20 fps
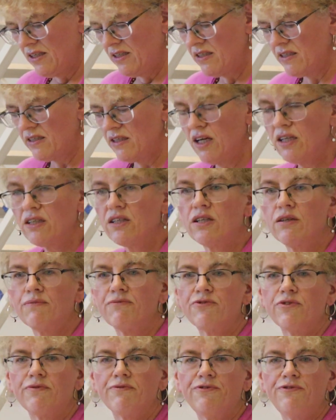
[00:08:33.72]
does not come
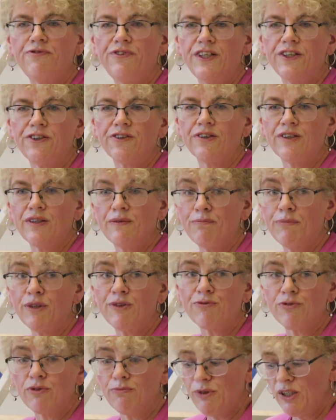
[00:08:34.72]
from fear,
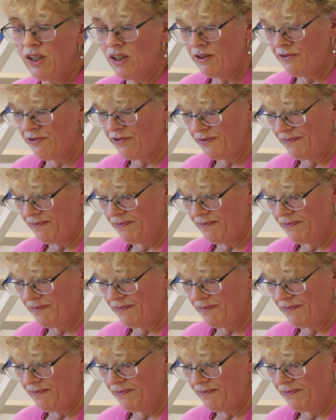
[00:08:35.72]
but from love.